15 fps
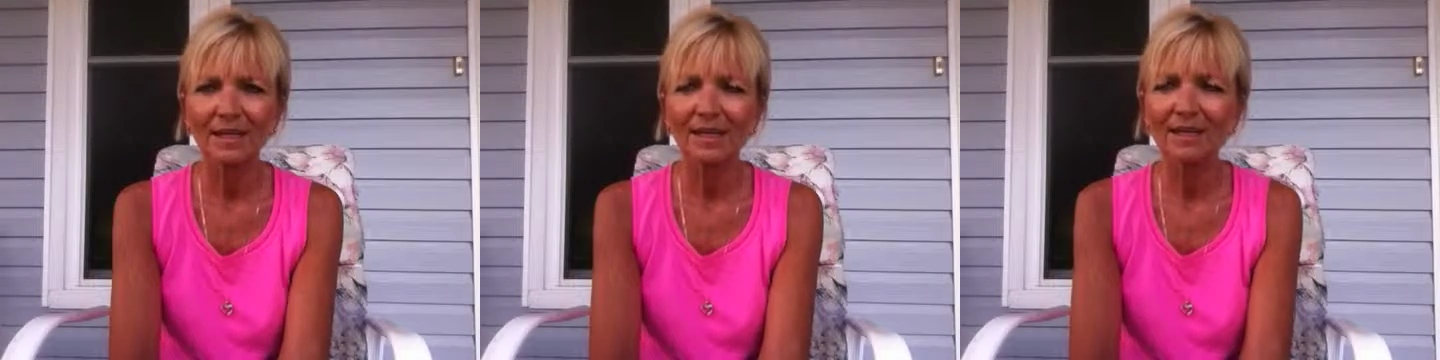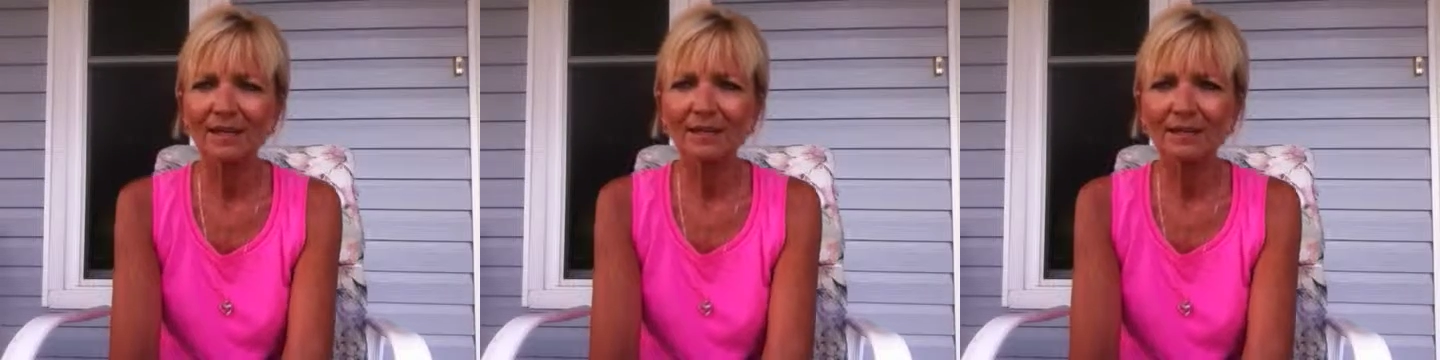
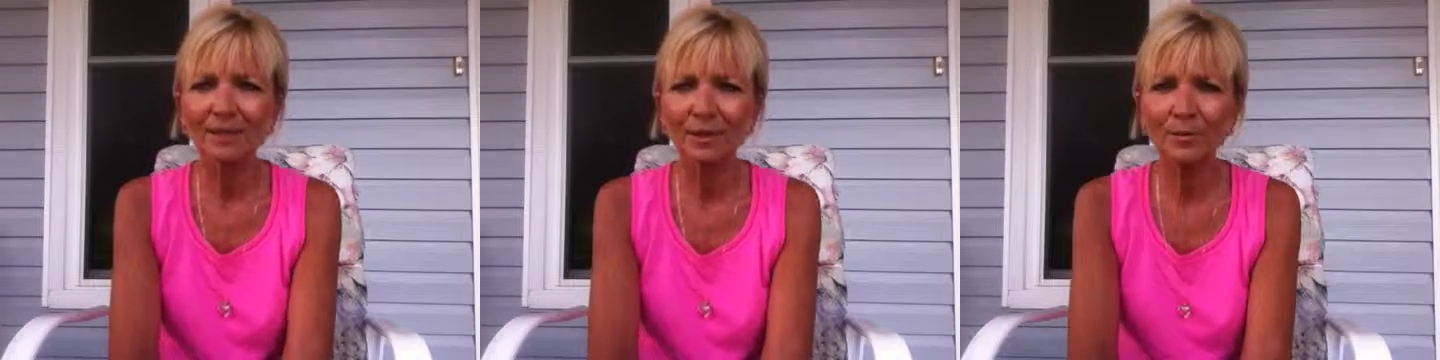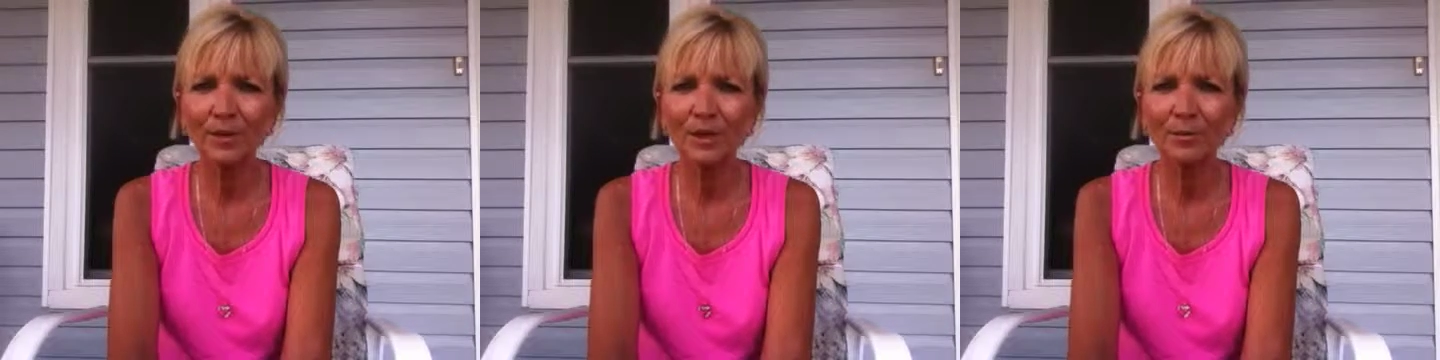Get a
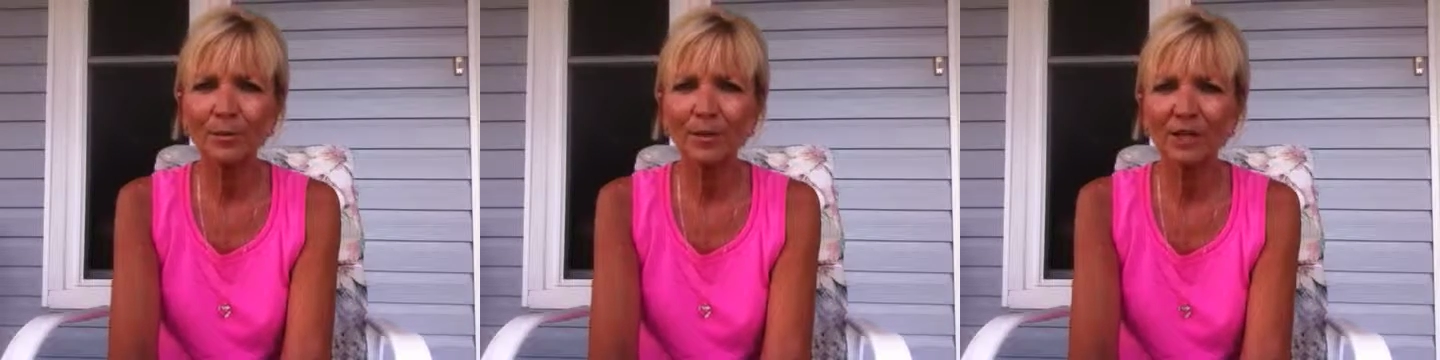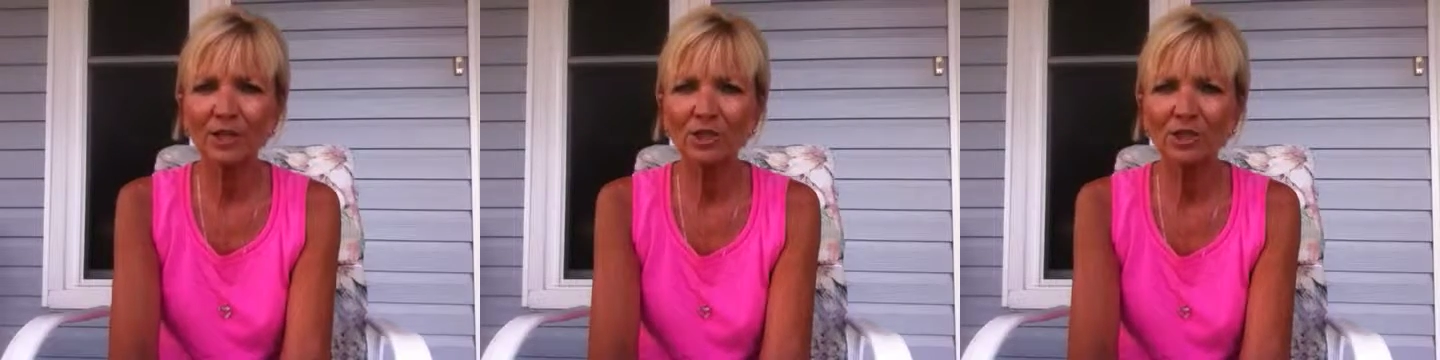clear mental
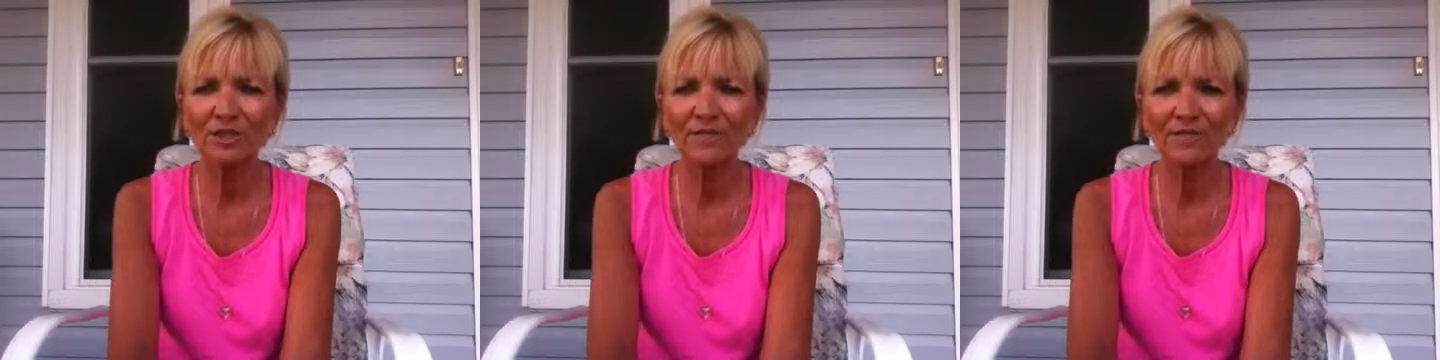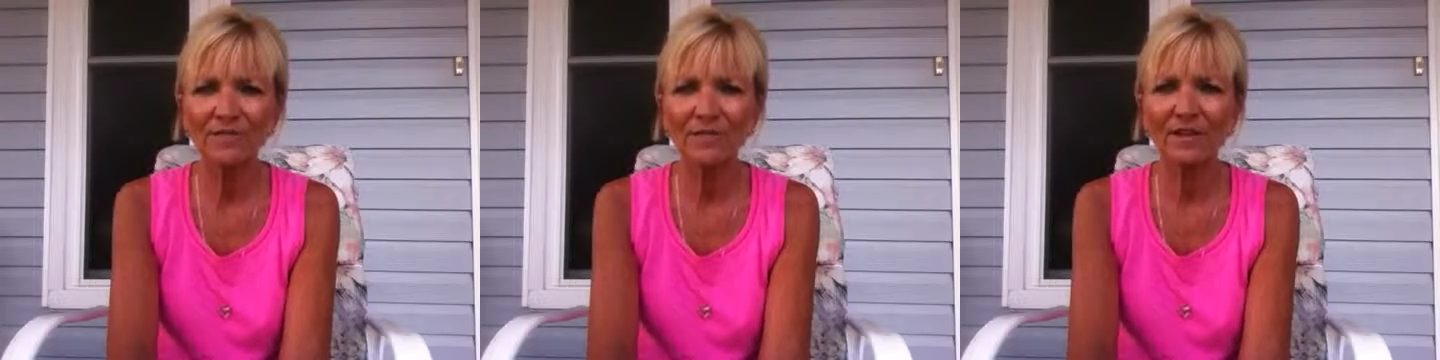
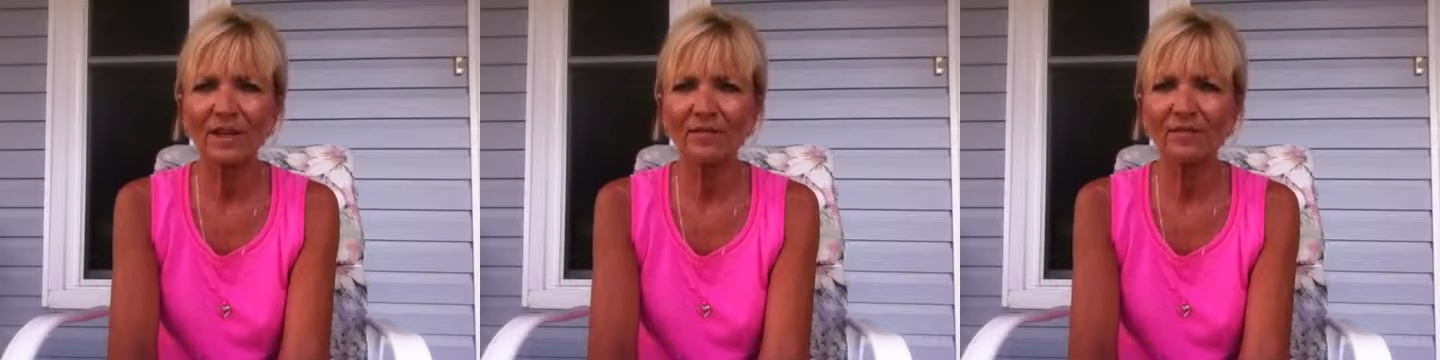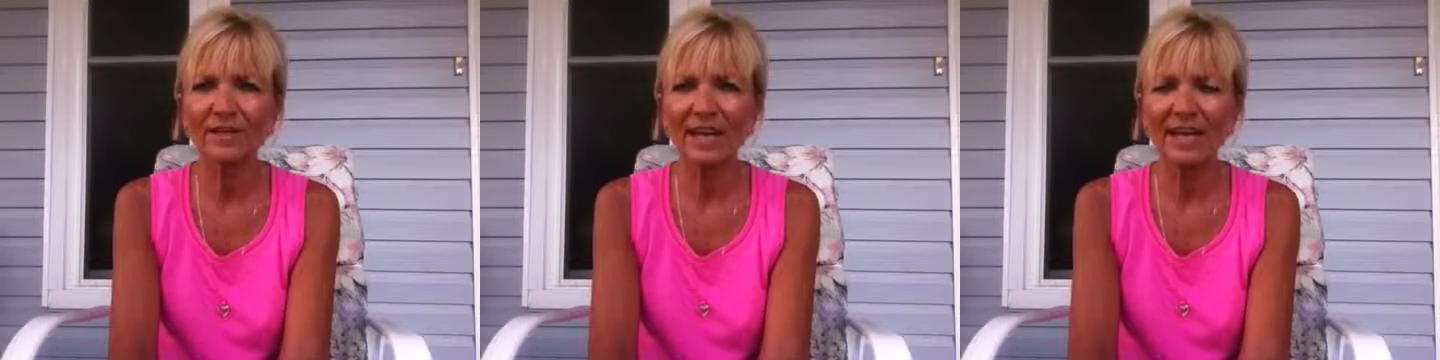picture
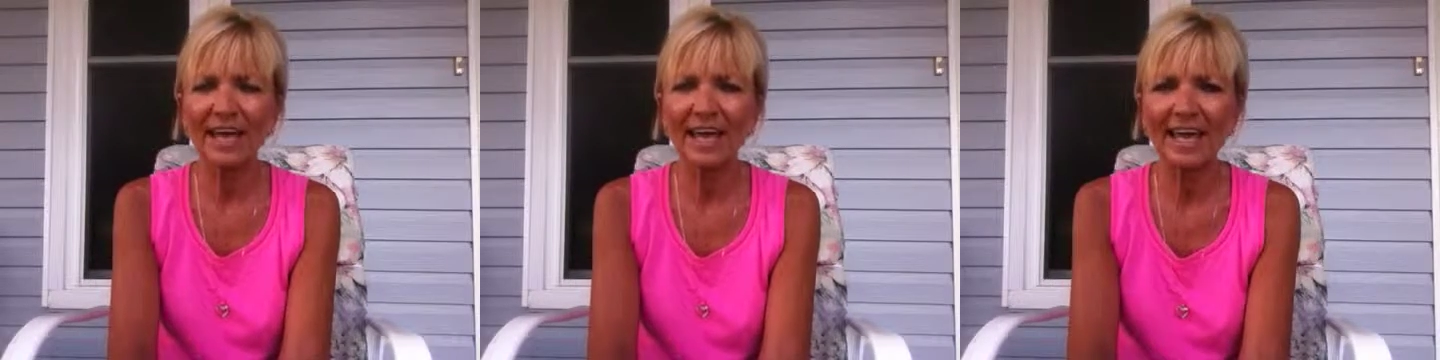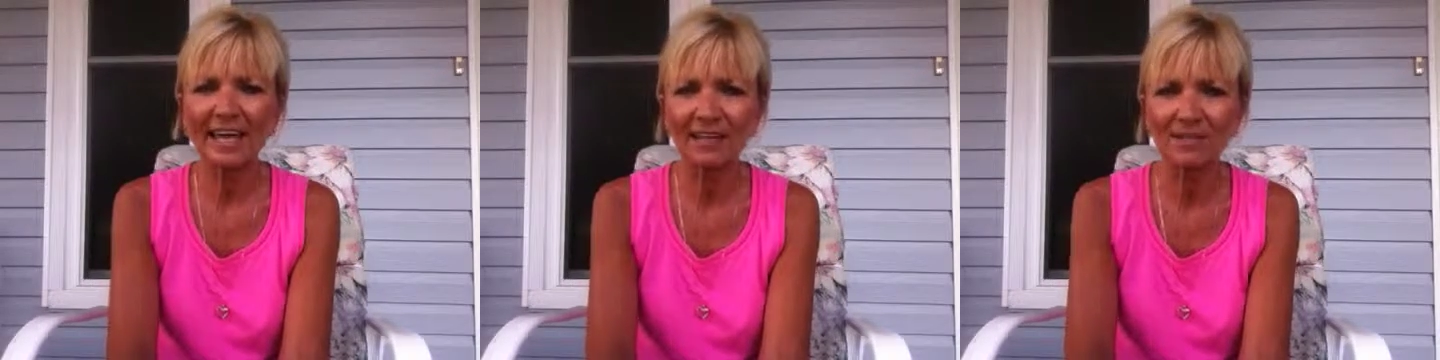of that
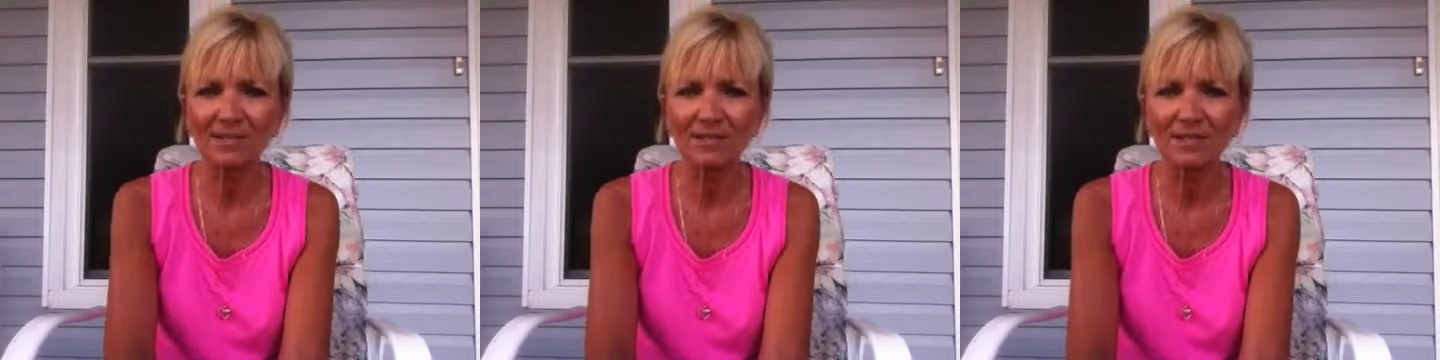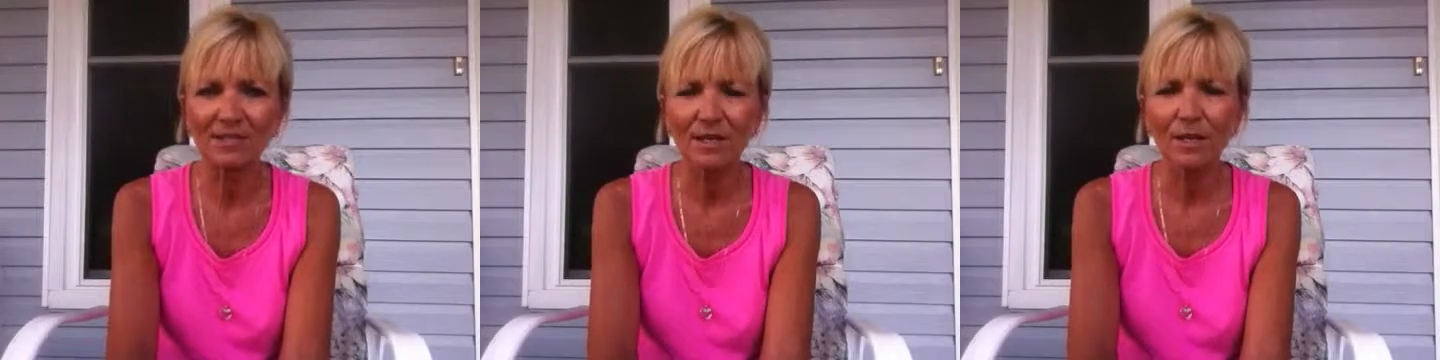
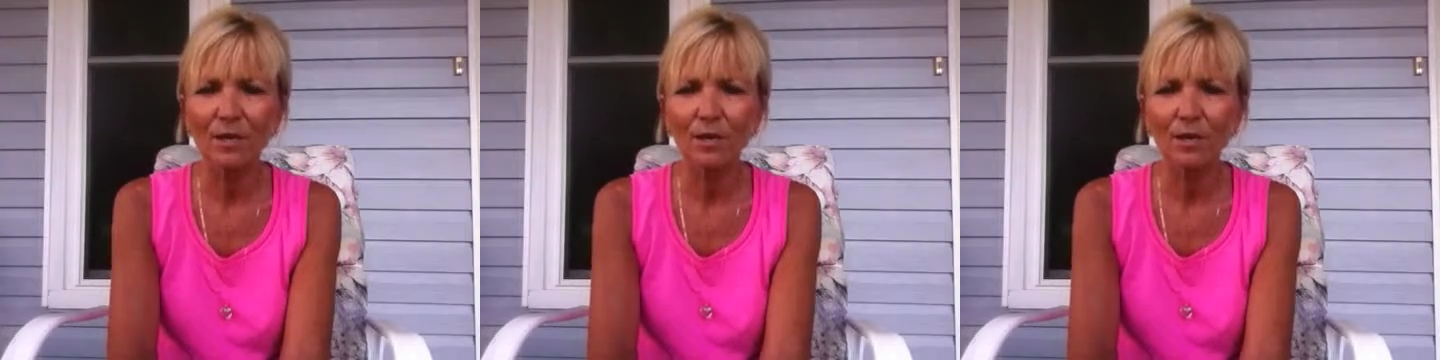house,